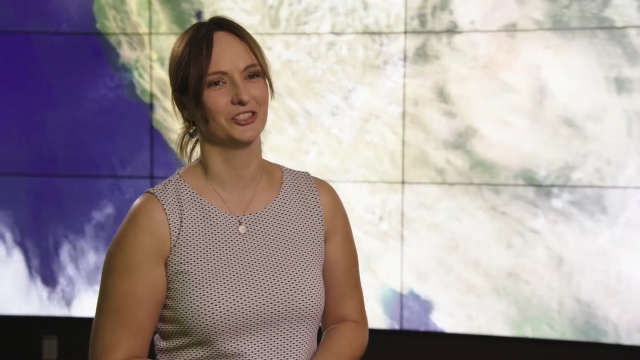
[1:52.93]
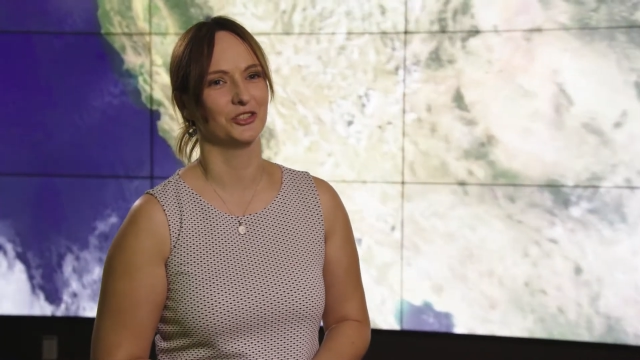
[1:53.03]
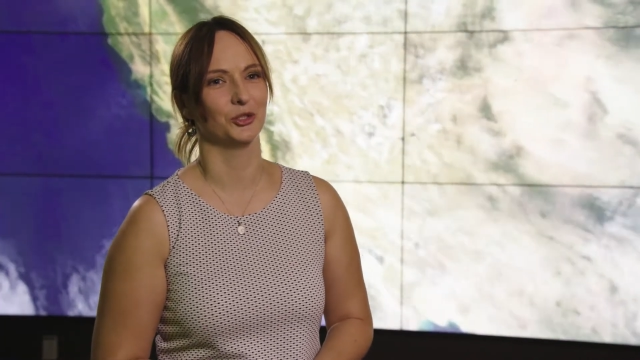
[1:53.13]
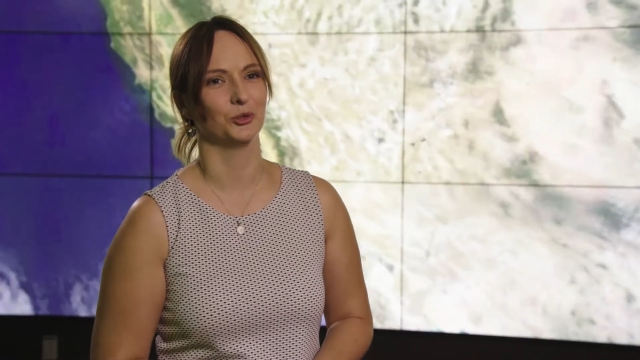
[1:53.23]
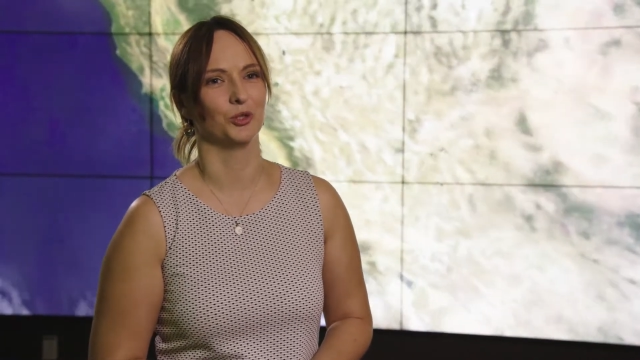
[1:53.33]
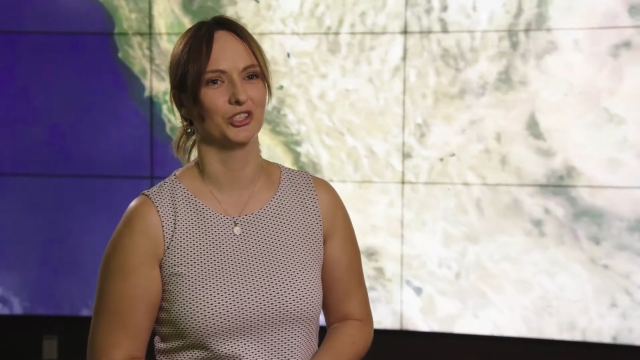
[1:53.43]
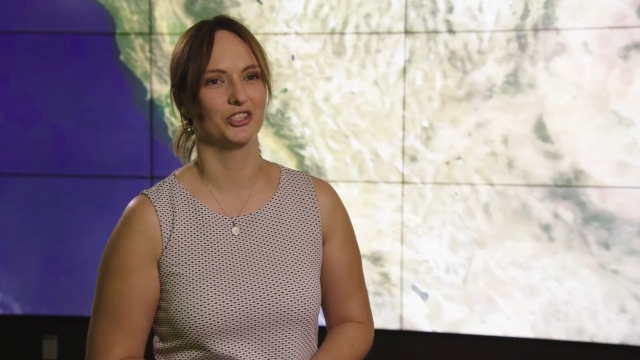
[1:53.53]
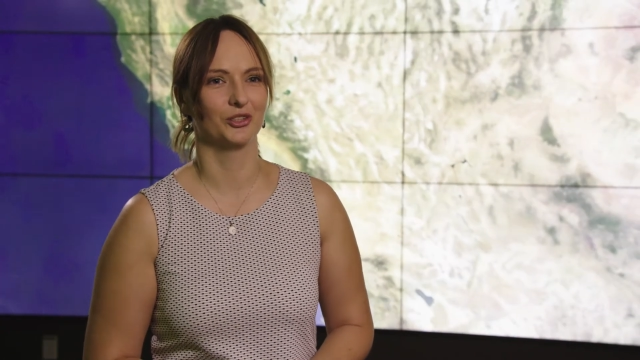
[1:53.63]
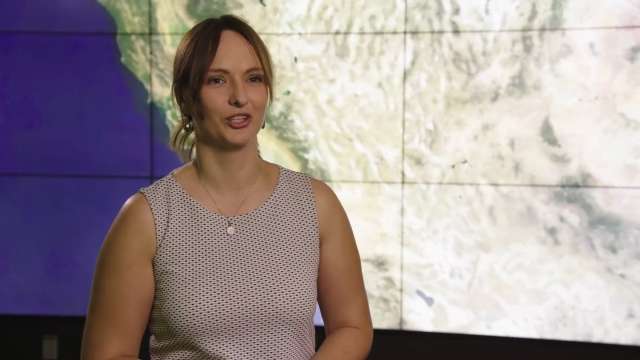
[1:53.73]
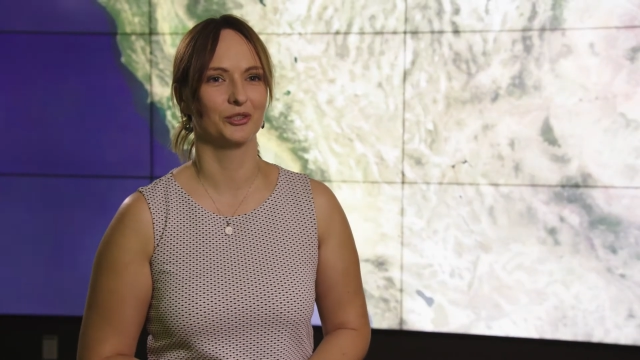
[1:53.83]
to do
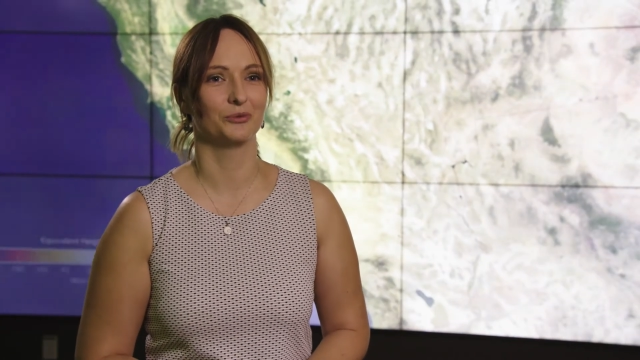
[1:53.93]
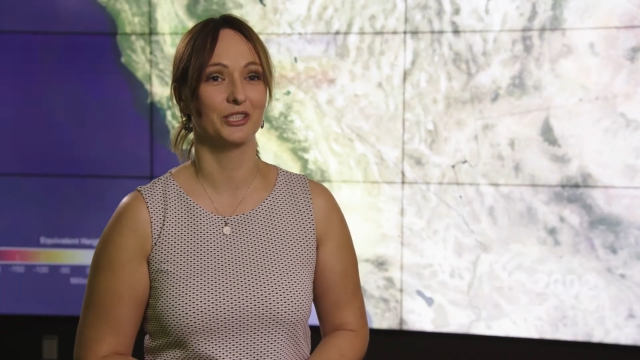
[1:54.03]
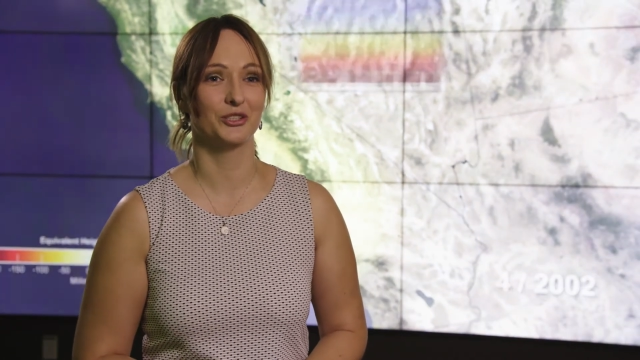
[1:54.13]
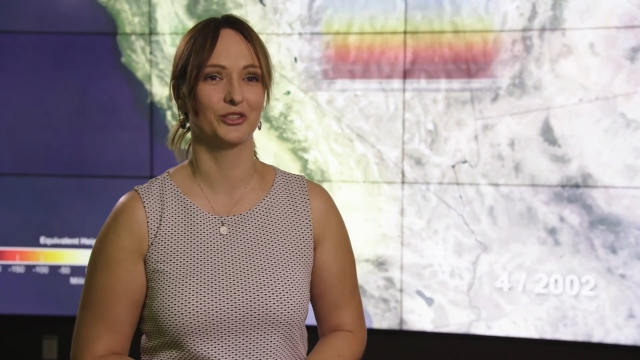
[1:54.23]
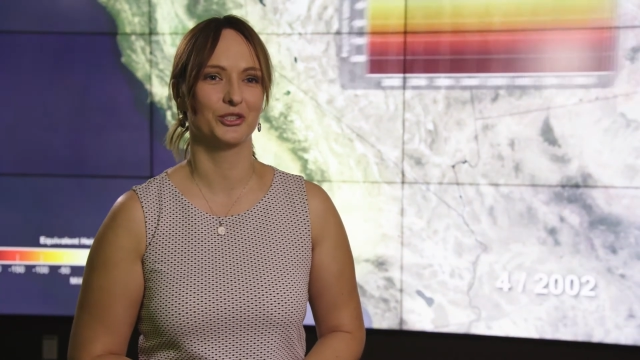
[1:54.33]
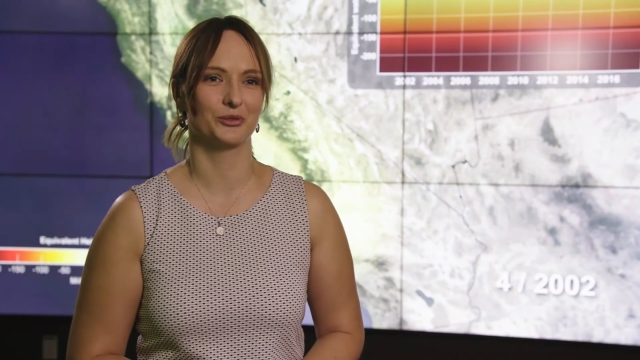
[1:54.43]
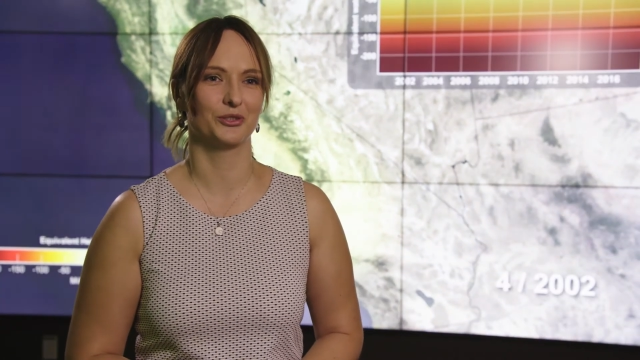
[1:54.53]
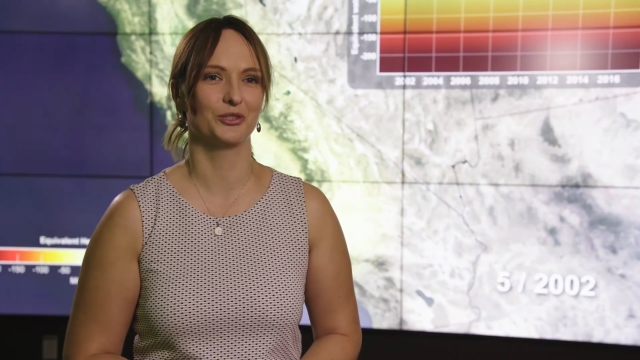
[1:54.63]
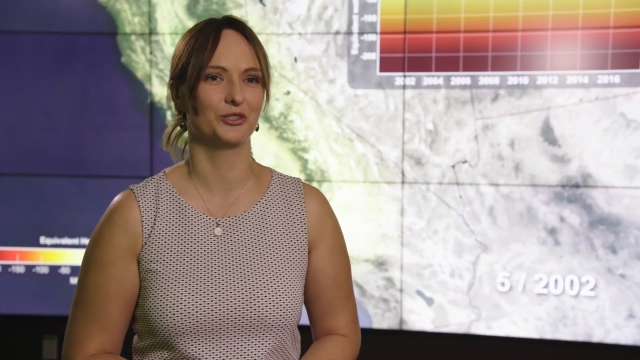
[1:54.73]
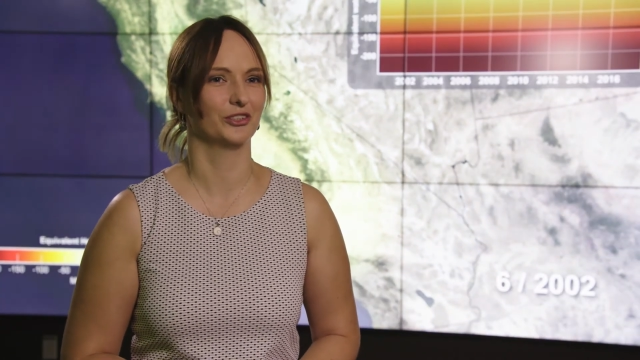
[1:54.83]
was go on a research
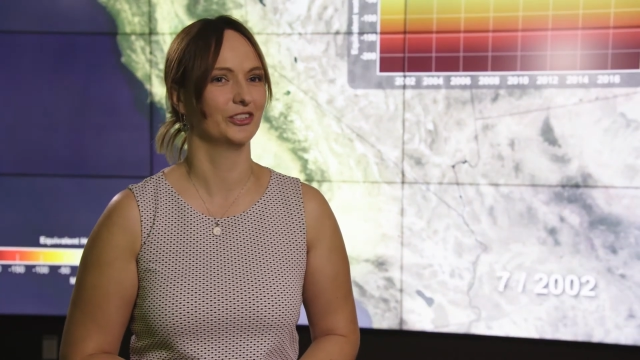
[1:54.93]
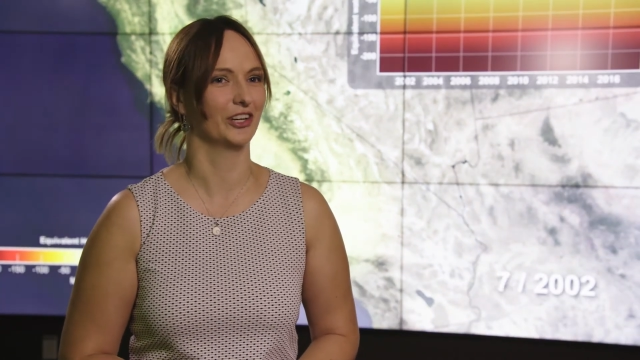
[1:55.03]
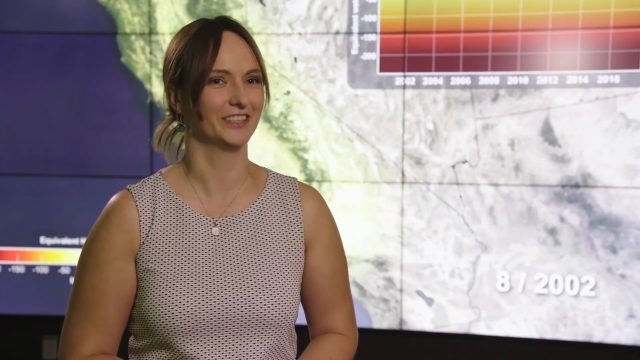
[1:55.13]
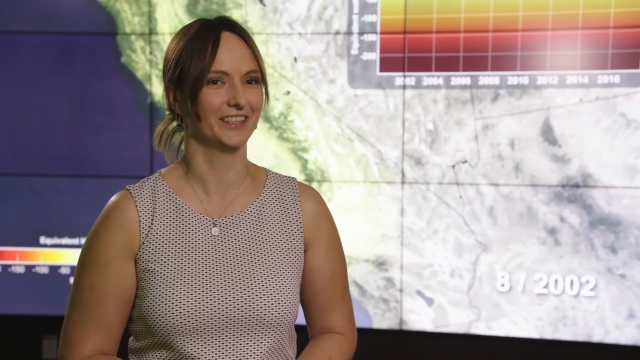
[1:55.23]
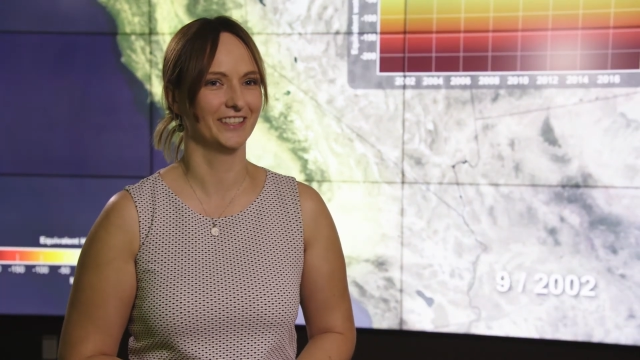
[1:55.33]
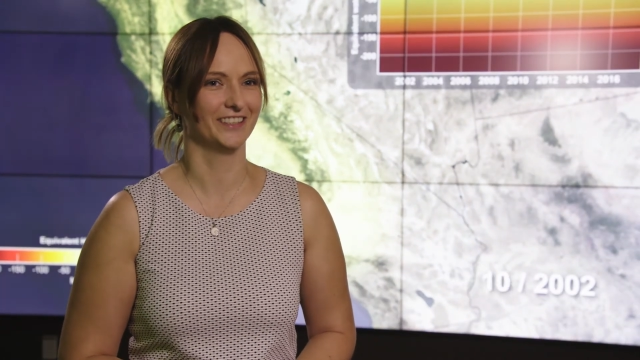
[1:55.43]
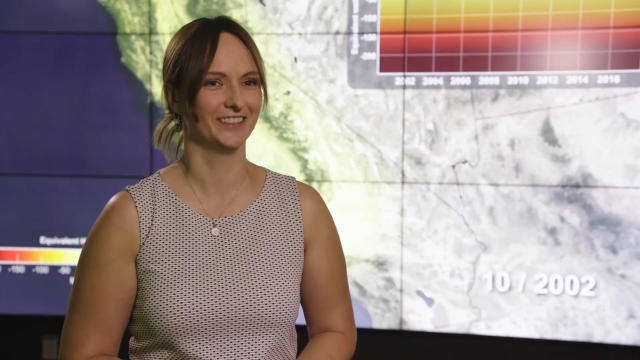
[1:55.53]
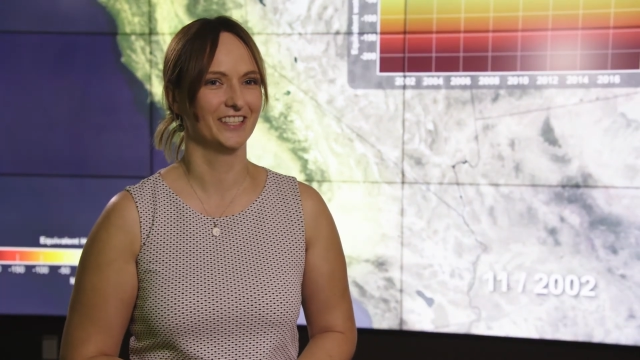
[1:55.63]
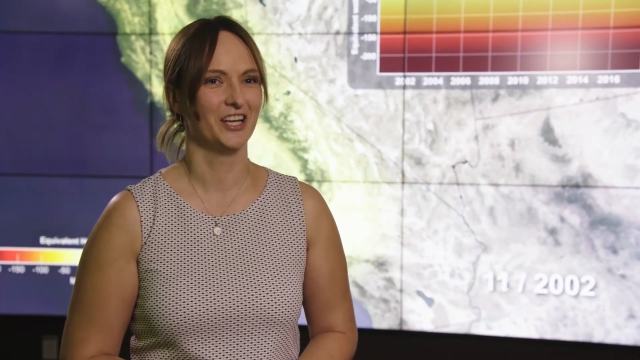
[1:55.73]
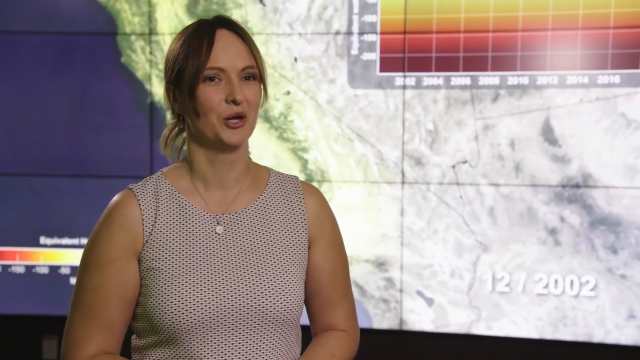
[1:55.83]
cruise to Antarctica,